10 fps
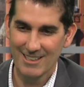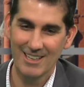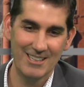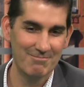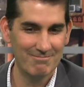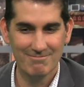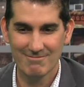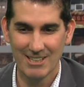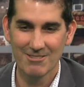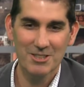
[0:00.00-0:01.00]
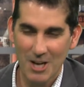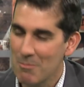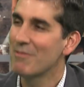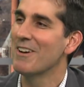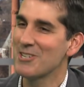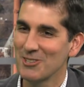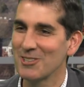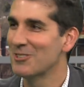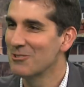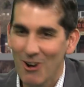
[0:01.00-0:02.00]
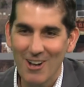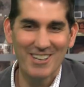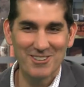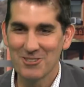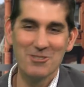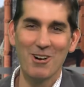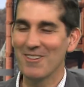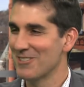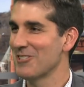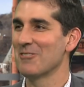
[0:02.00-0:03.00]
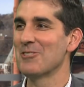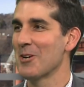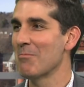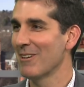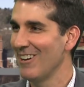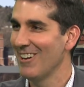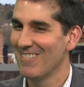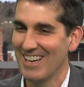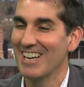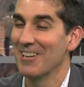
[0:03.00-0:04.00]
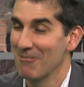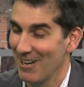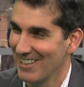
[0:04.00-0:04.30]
a professional to do all this, to interpret all of that anyway.